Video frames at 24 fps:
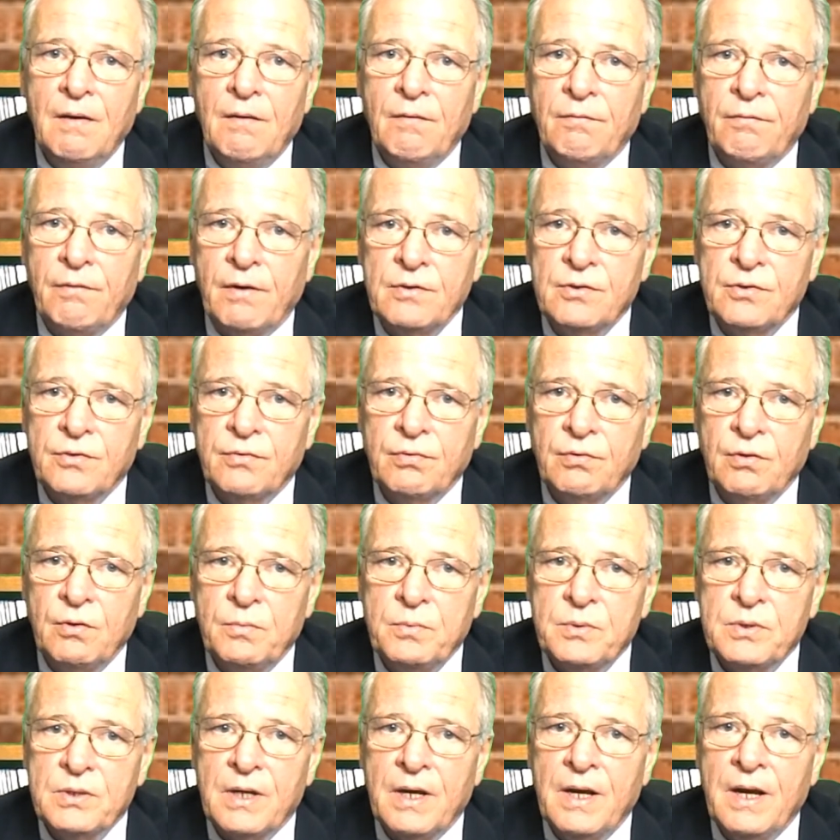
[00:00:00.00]
French
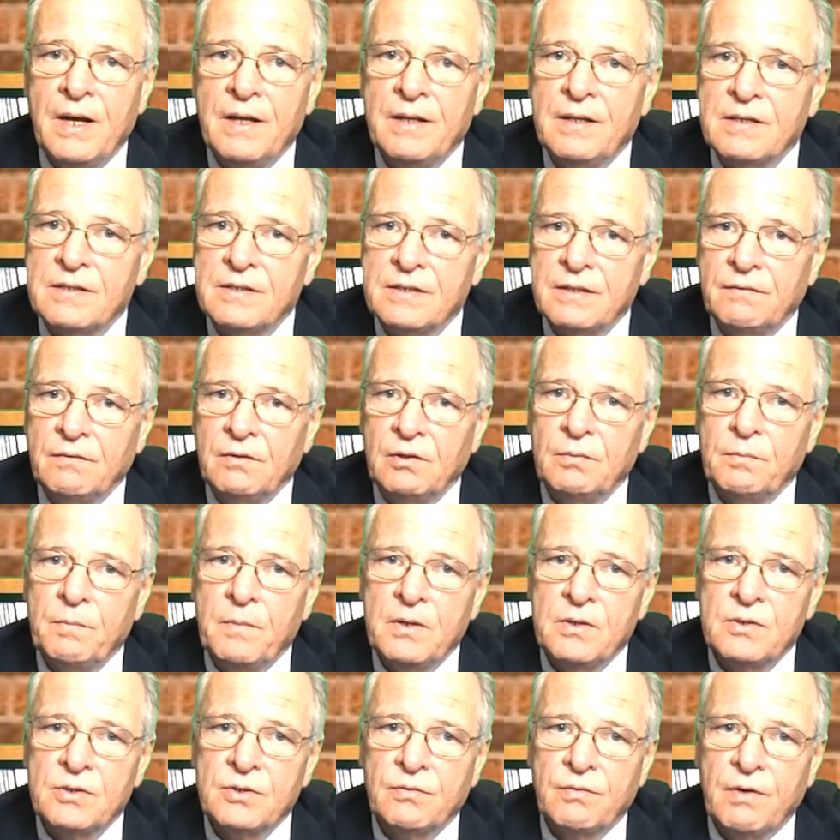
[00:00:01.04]
troops and the civil
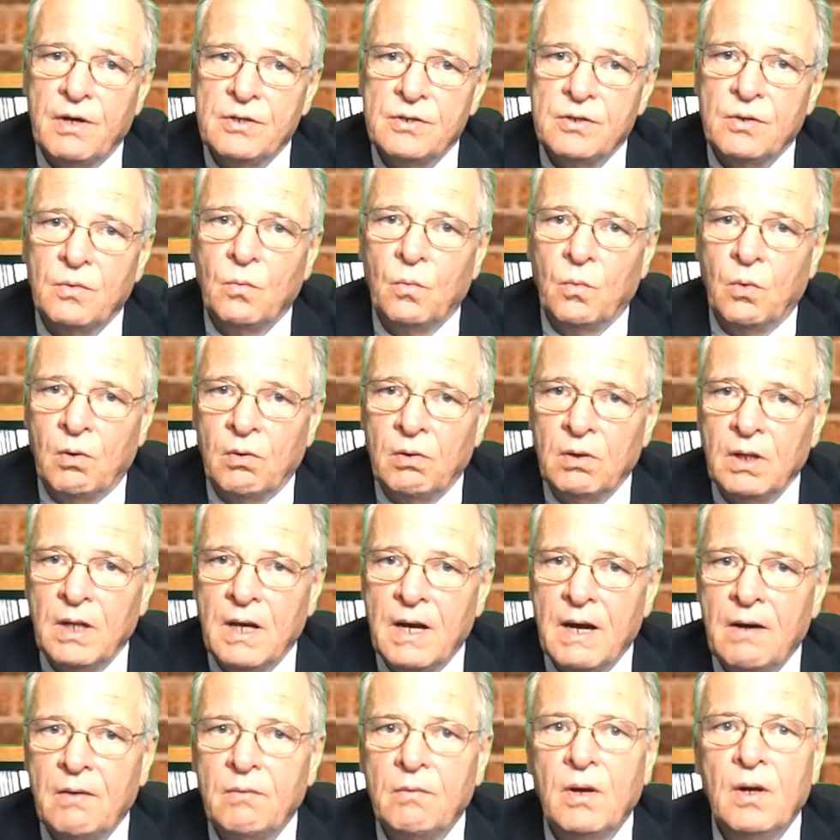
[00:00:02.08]
administration were
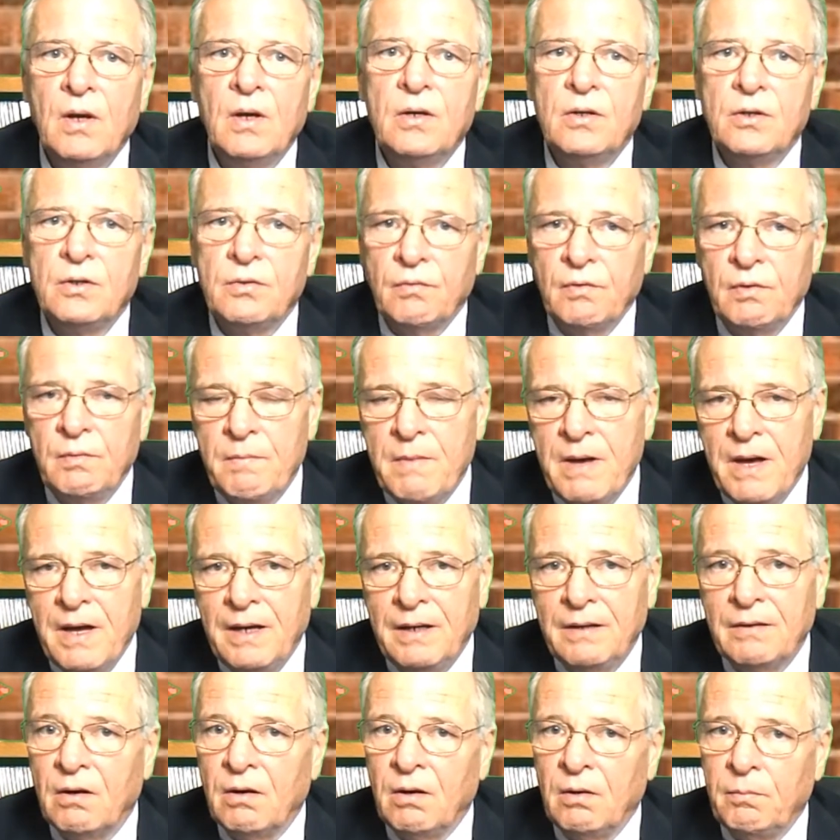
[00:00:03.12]
allowed to
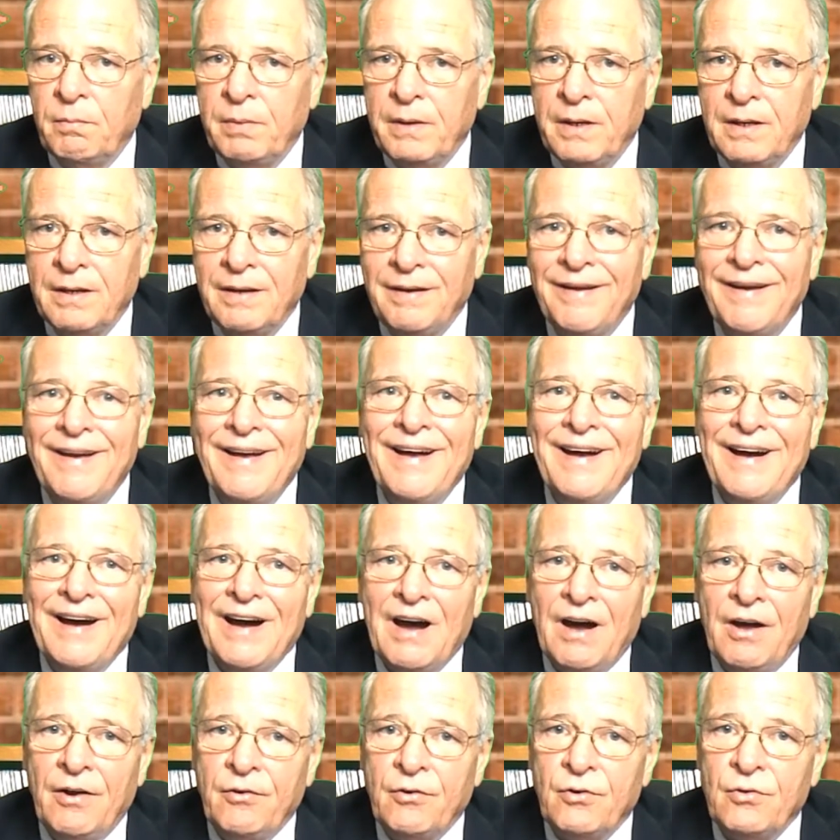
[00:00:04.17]
remain, albeit
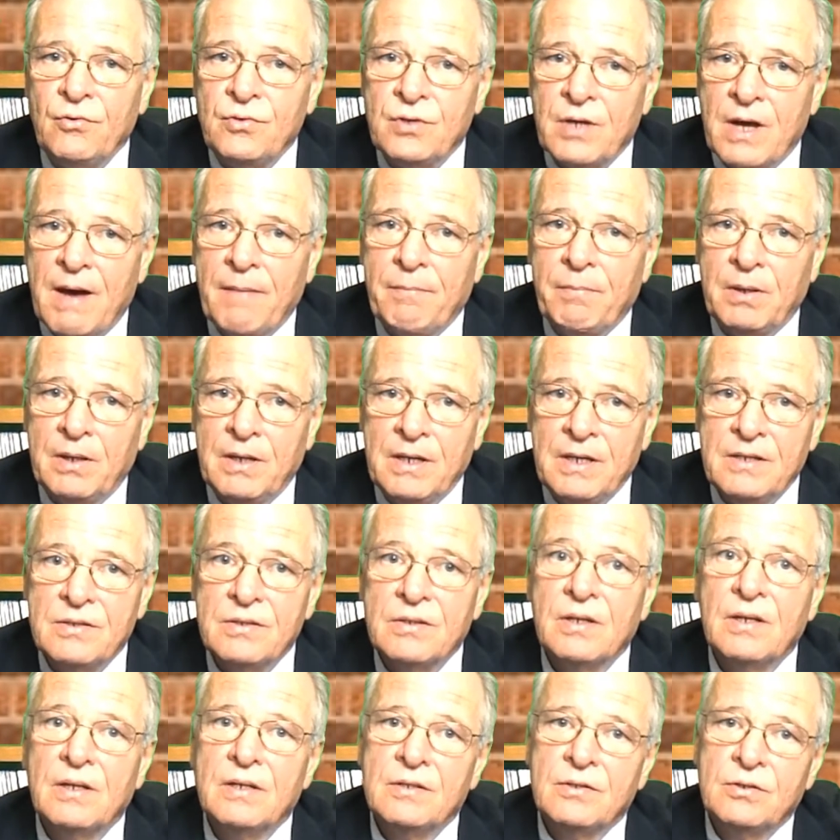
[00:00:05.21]
under
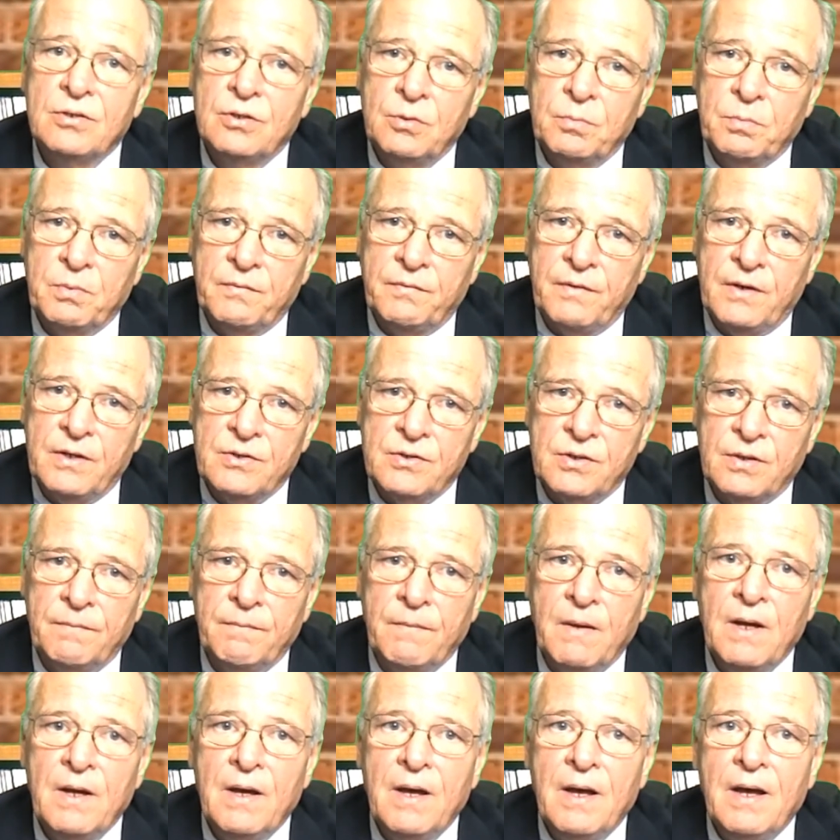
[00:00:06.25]
Japanese supervision,
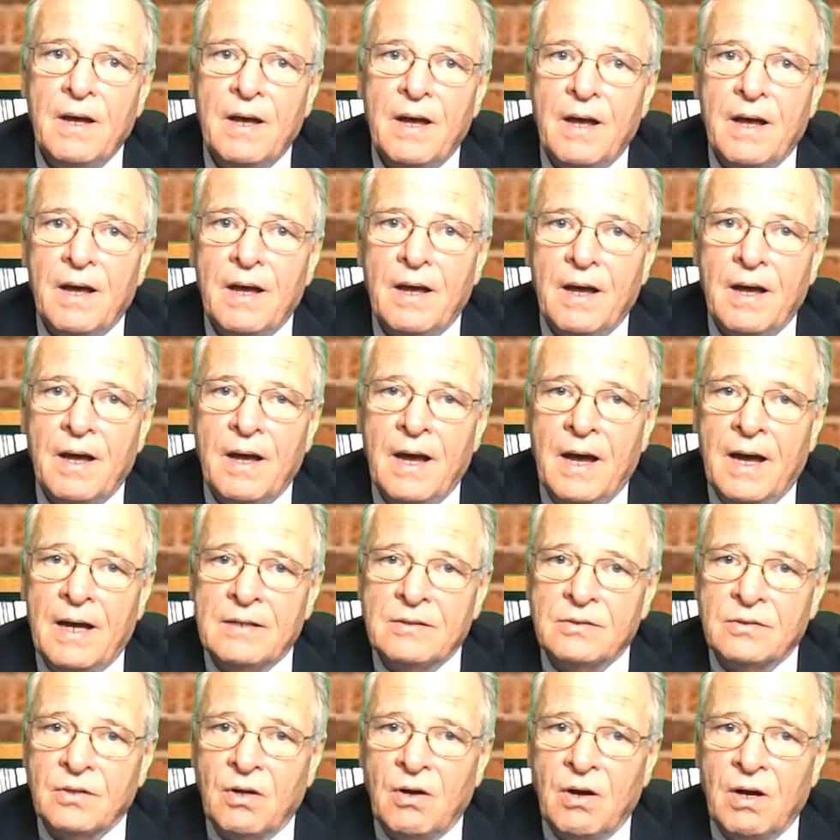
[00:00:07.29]

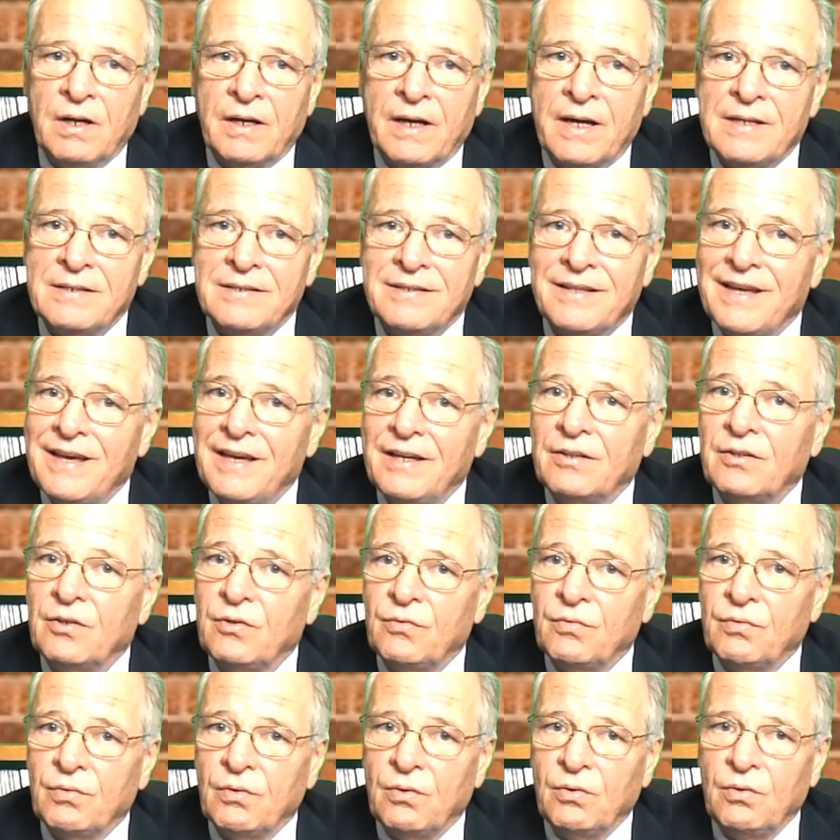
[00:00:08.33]
as long as they
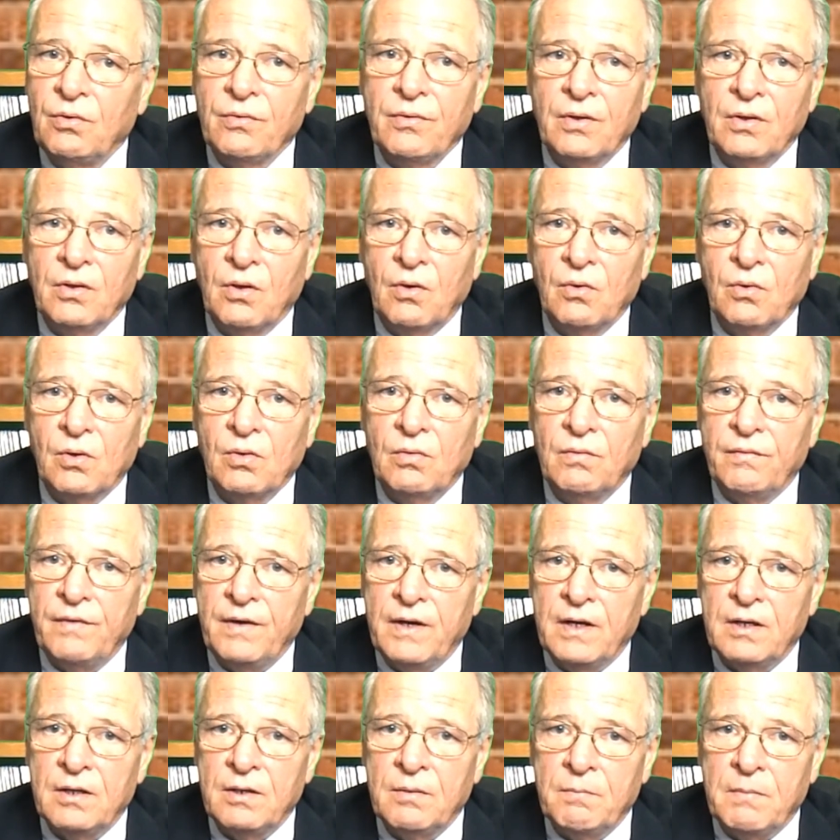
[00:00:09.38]
controlled the local
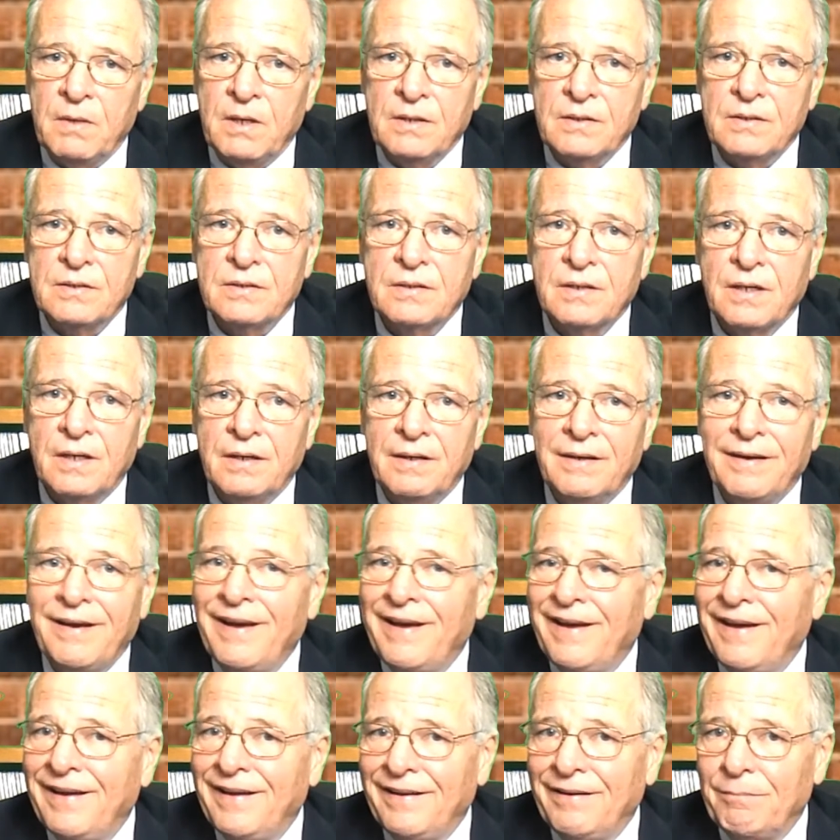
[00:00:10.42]
Vietnamese
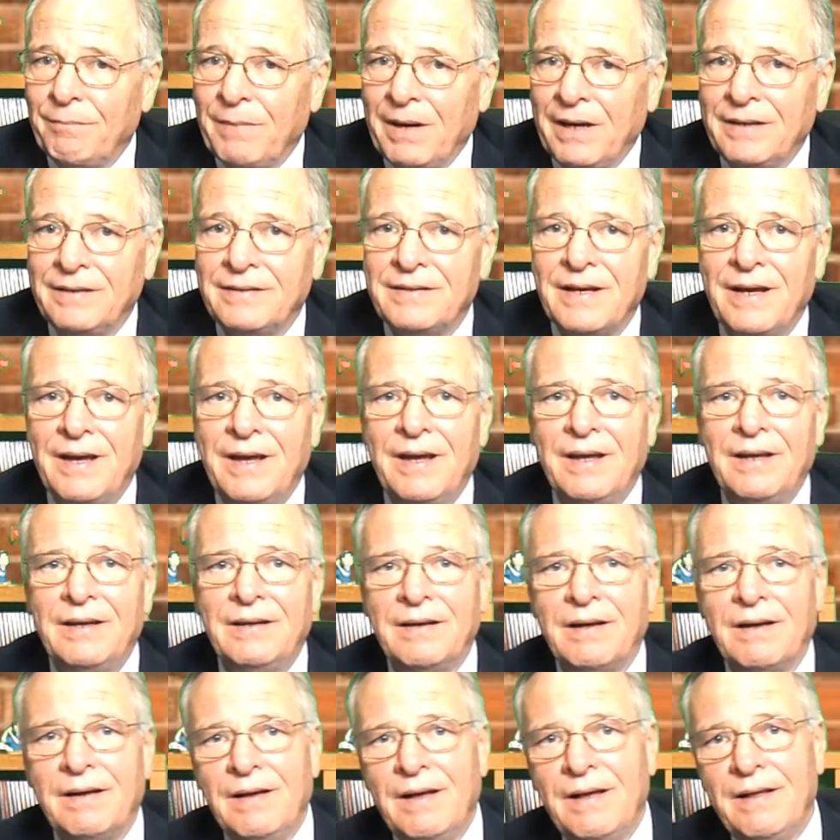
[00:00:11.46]
and
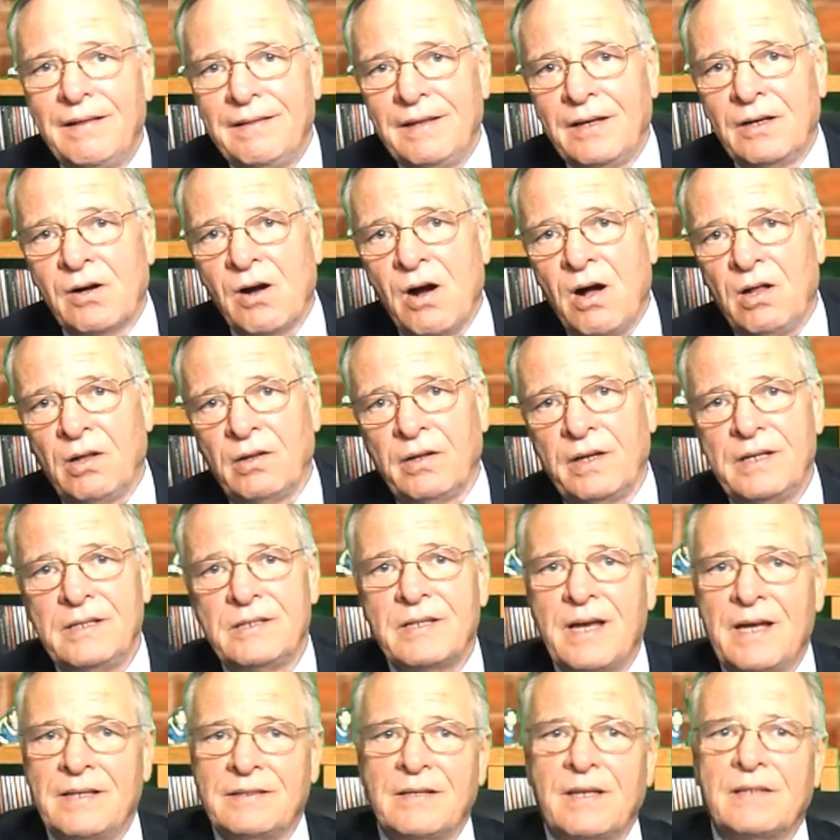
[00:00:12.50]
maintained the
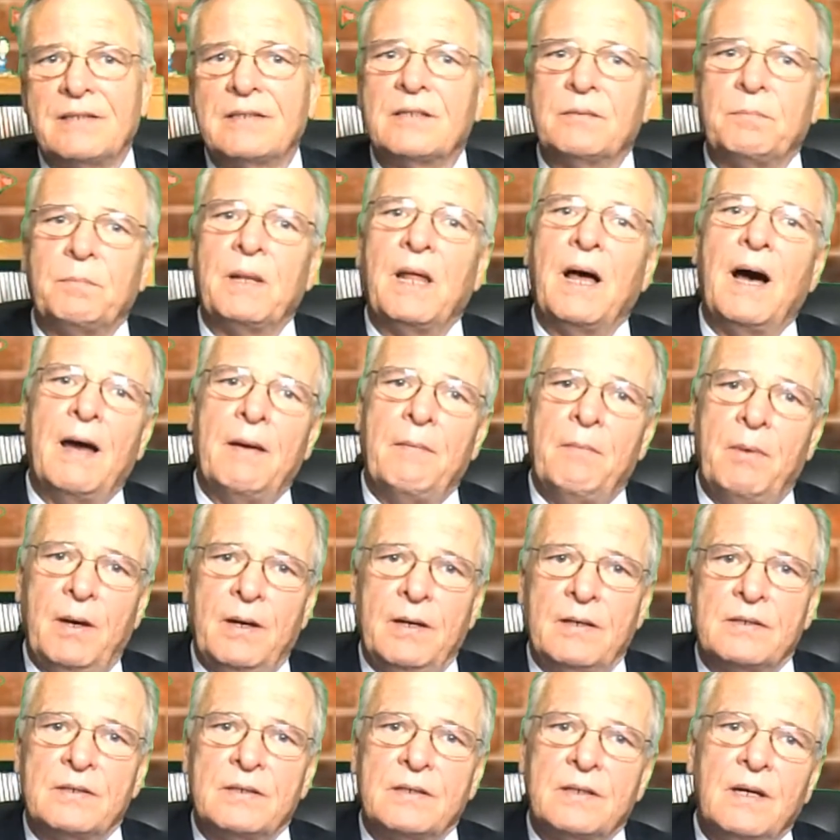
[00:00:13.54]
colonies as a supply
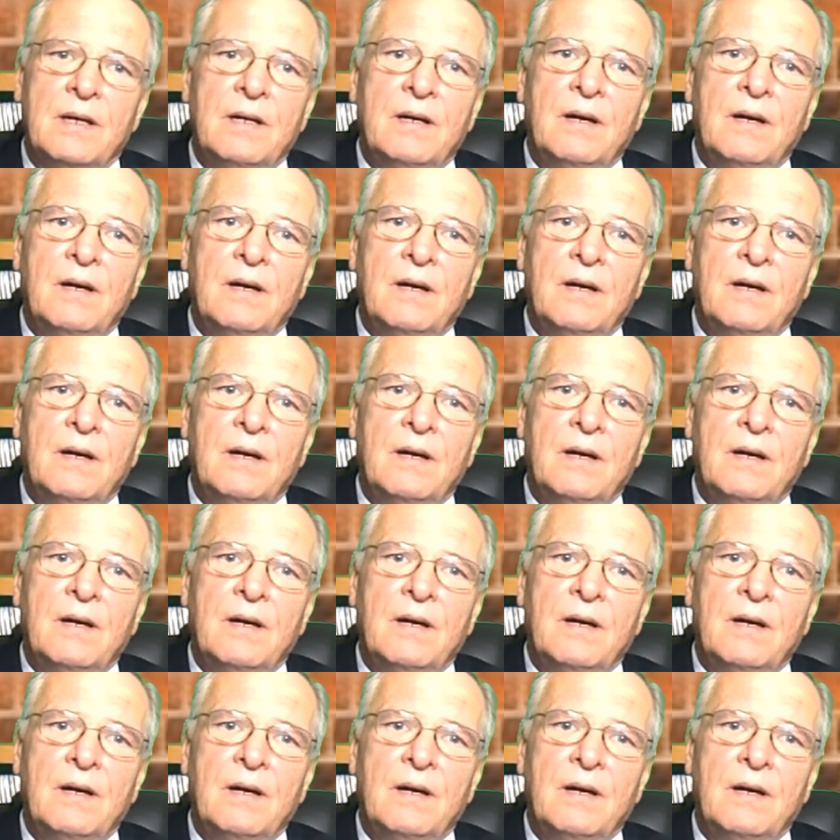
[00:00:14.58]
base